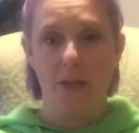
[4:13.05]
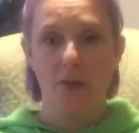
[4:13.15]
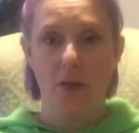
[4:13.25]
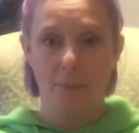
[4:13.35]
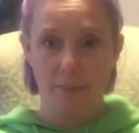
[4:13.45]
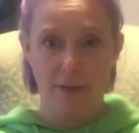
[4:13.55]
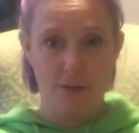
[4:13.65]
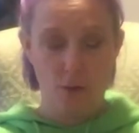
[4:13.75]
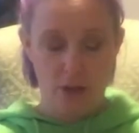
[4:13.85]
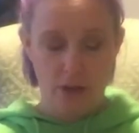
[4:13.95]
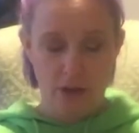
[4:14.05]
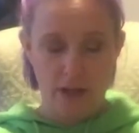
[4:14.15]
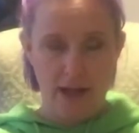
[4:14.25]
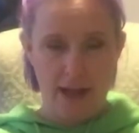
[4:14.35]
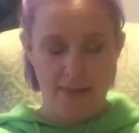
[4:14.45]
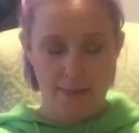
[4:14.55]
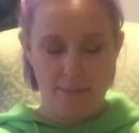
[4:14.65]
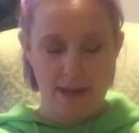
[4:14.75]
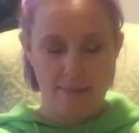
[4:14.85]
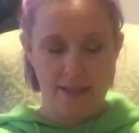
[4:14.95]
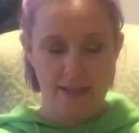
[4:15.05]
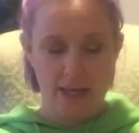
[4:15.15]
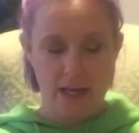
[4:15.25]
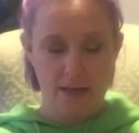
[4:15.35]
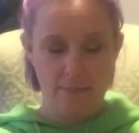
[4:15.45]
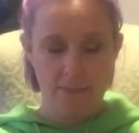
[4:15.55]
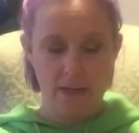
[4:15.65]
So, if you're looking at the baby's tongue,